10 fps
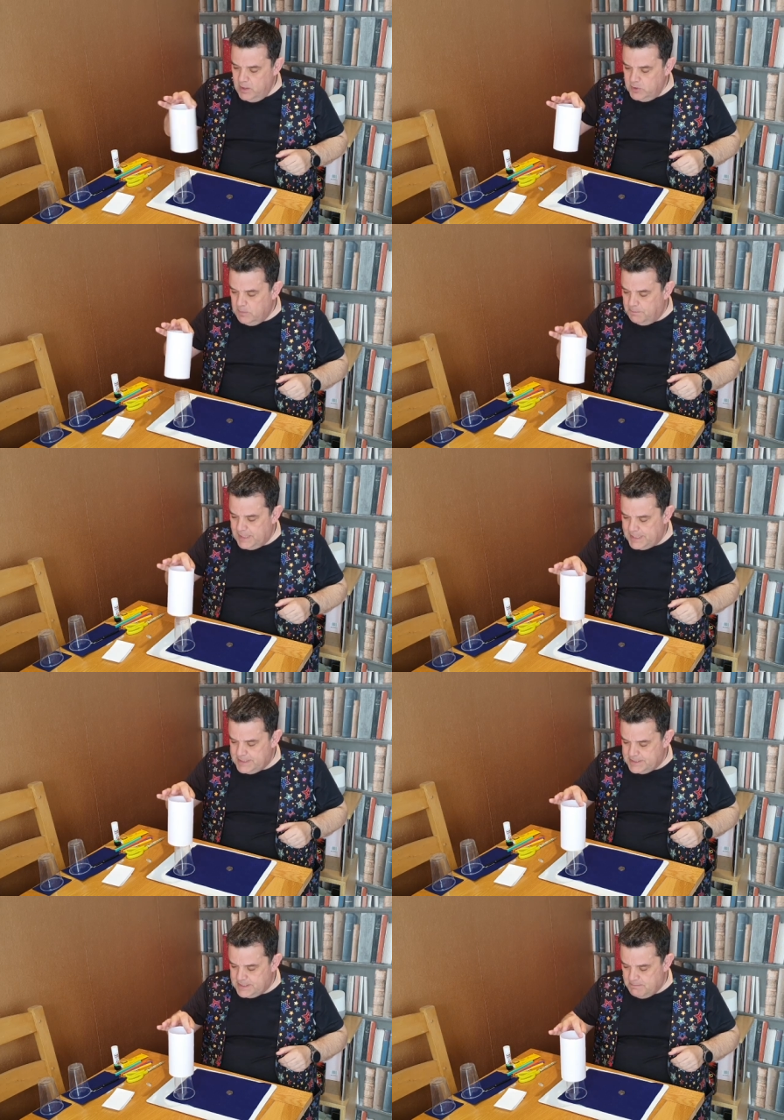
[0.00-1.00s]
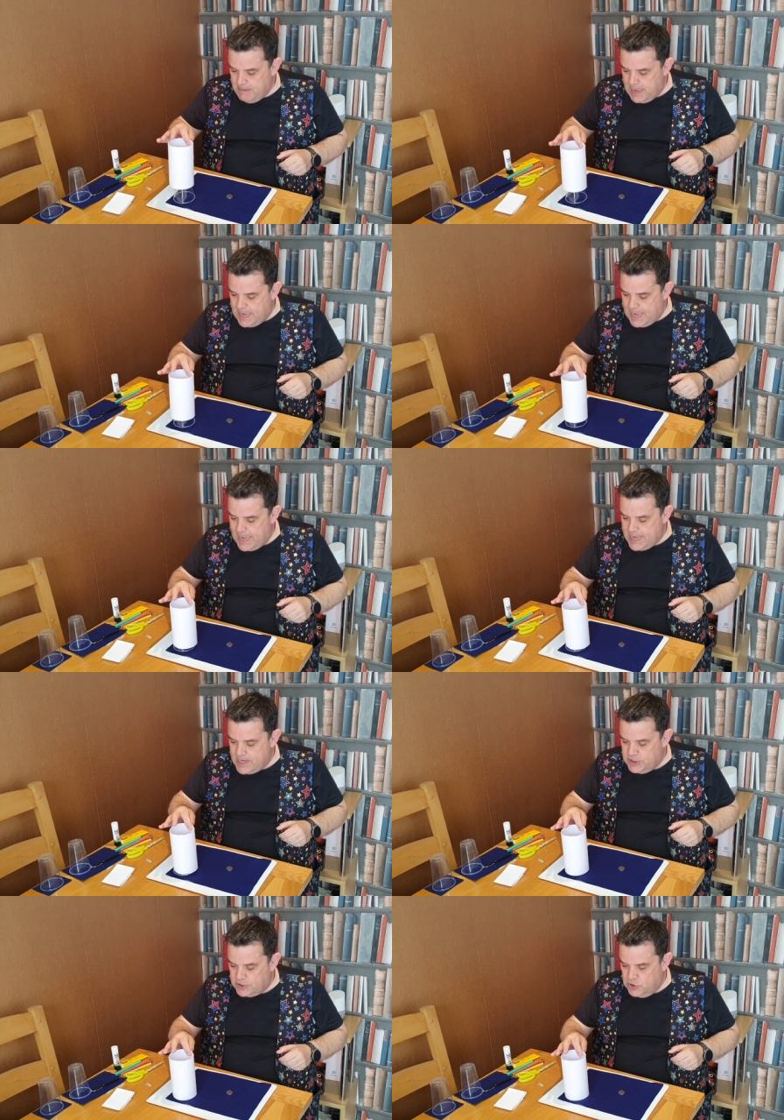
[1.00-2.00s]
You place the
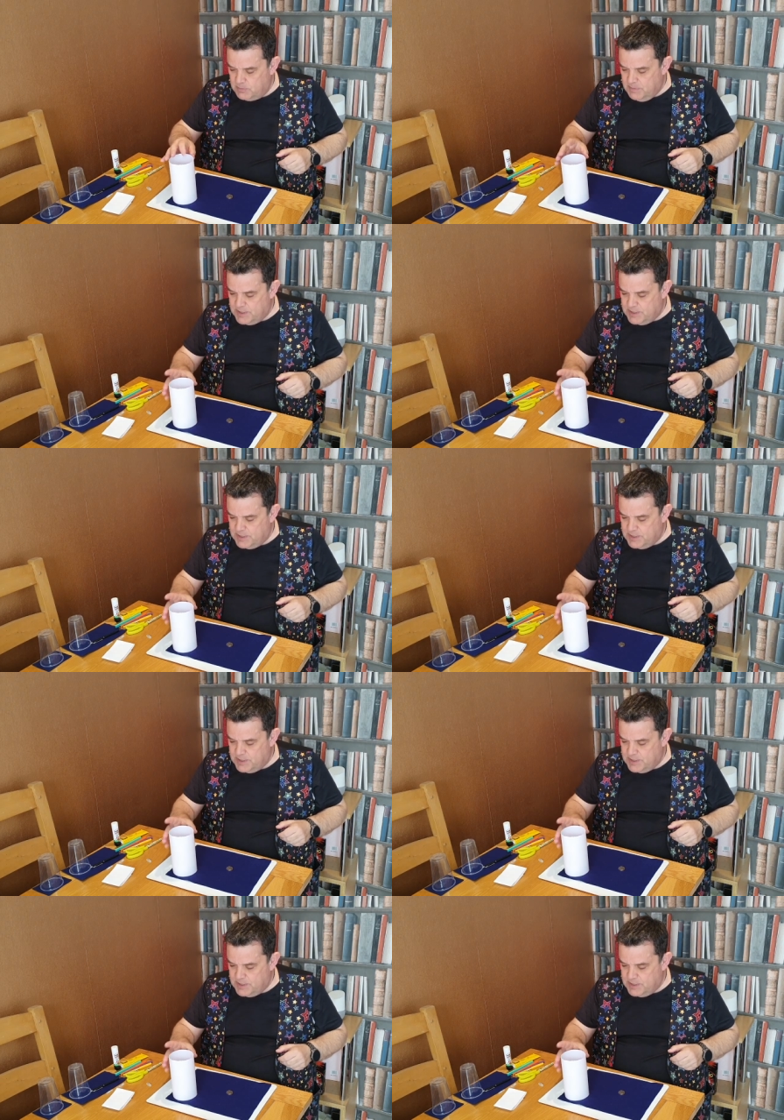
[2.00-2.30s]
magic tube of